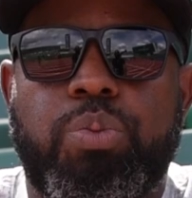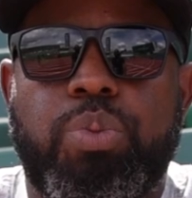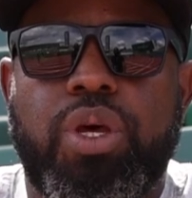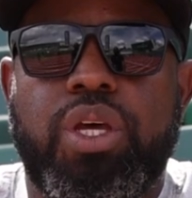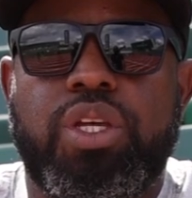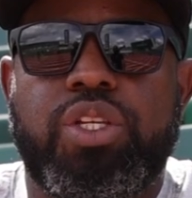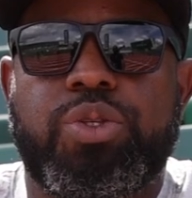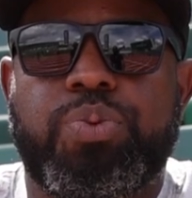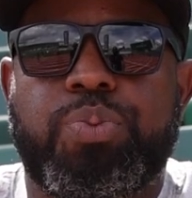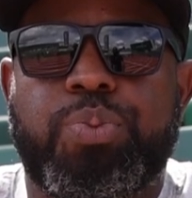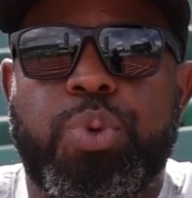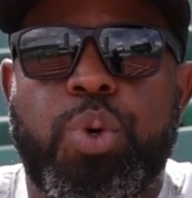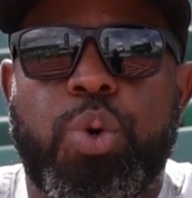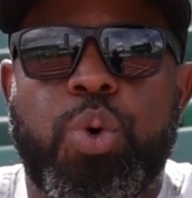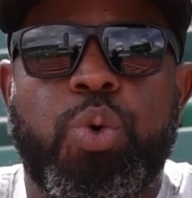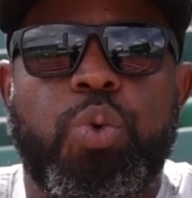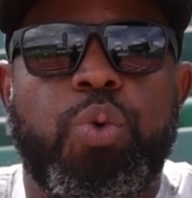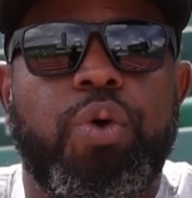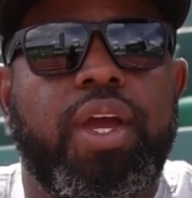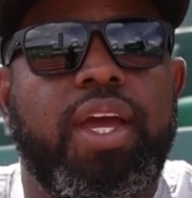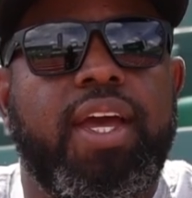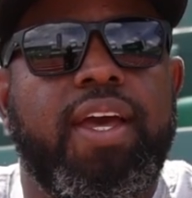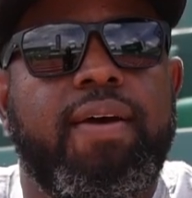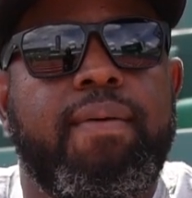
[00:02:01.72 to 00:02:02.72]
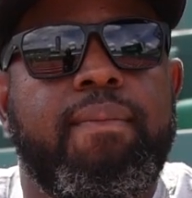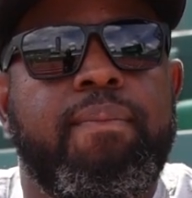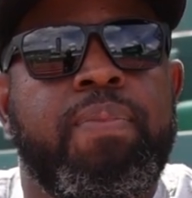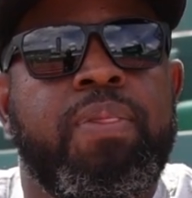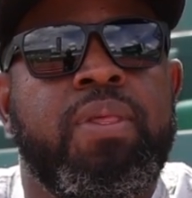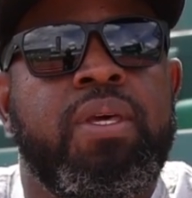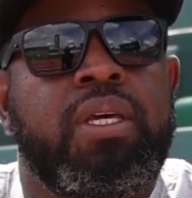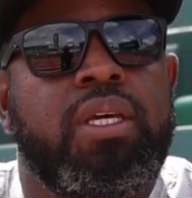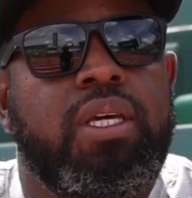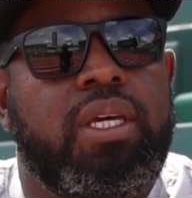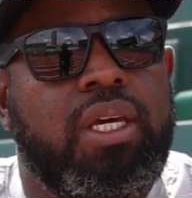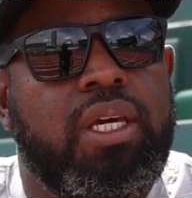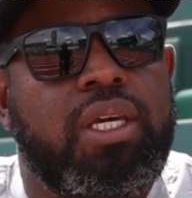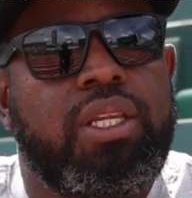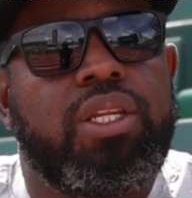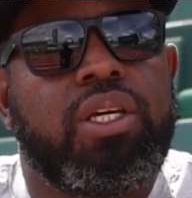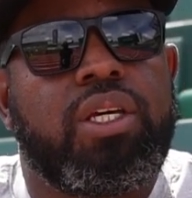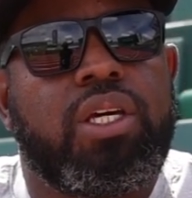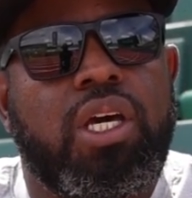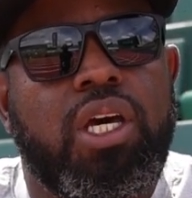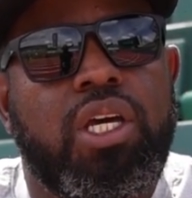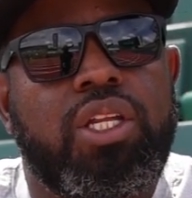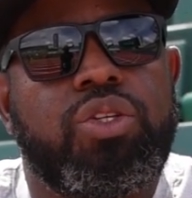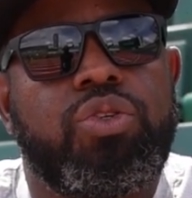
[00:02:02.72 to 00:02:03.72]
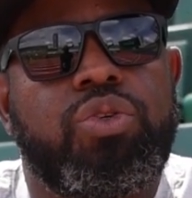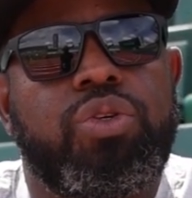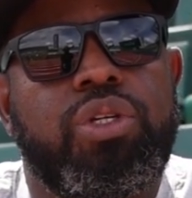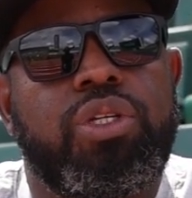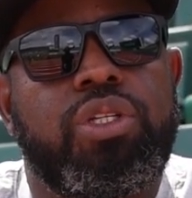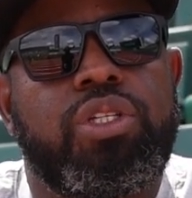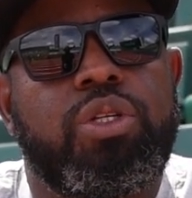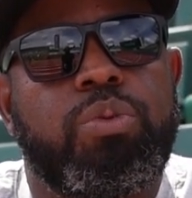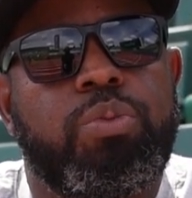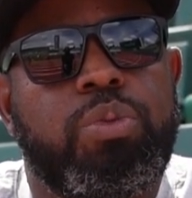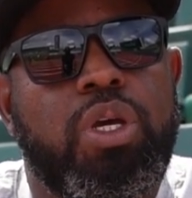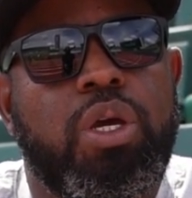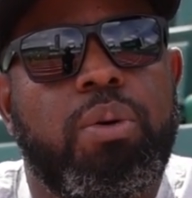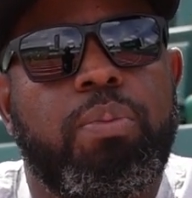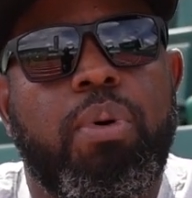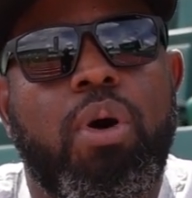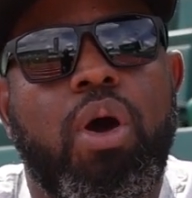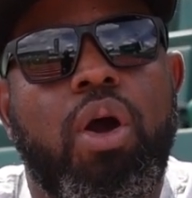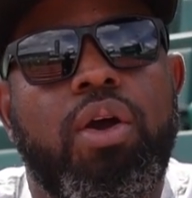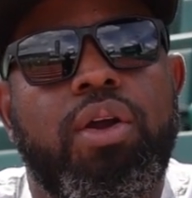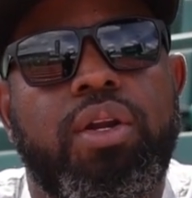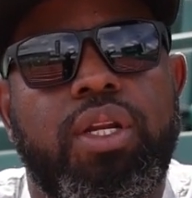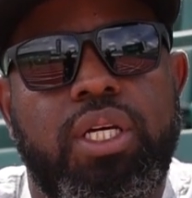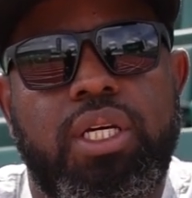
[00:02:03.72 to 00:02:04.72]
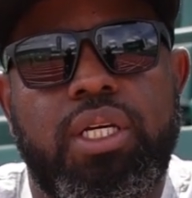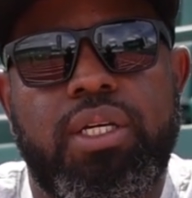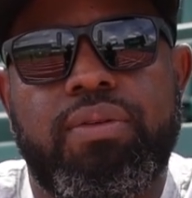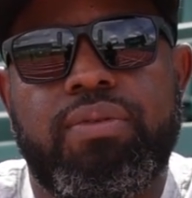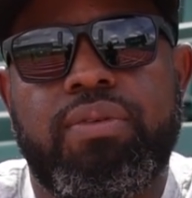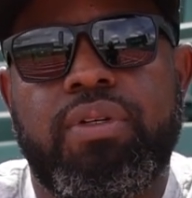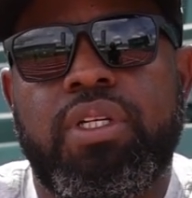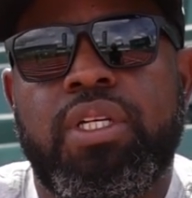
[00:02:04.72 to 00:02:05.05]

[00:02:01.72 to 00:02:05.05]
best program in the country to be a part of